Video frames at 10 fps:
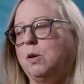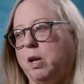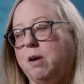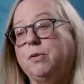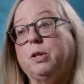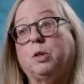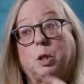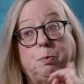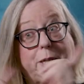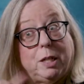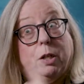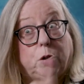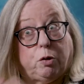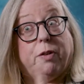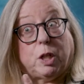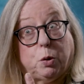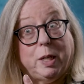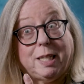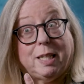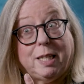quite often there's a big terrific
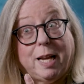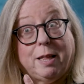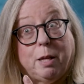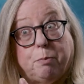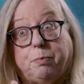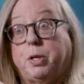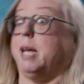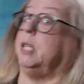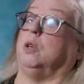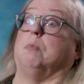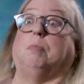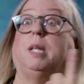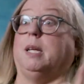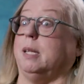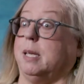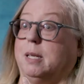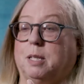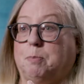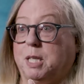twist at the end that takes you completely